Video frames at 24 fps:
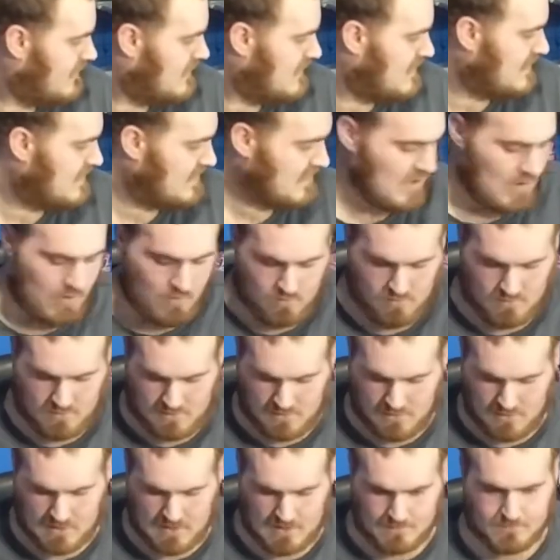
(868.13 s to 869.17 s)
So,
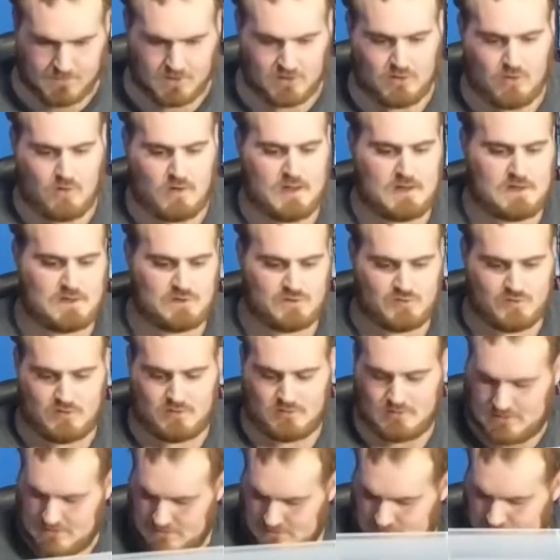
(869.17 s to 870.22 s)
I'm going to go ahead and
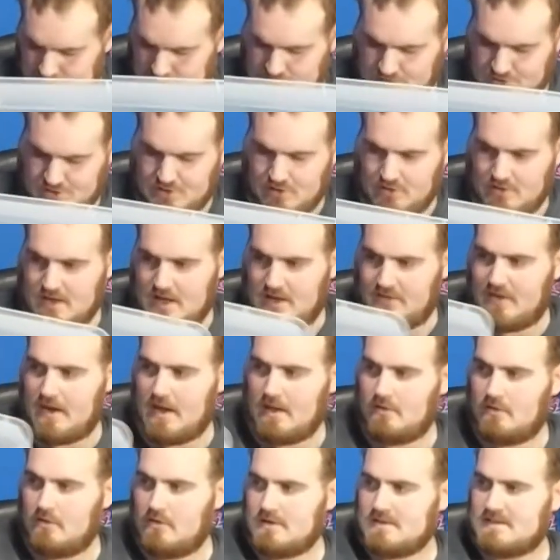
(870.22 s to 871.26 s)
drill it and show you how
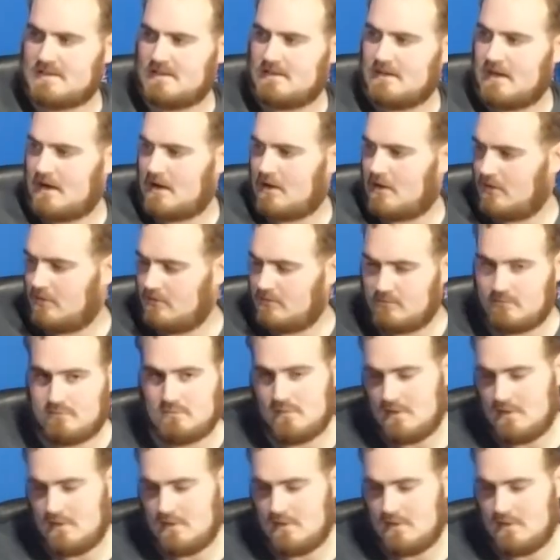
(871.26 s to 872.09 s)
that looks, and then I'll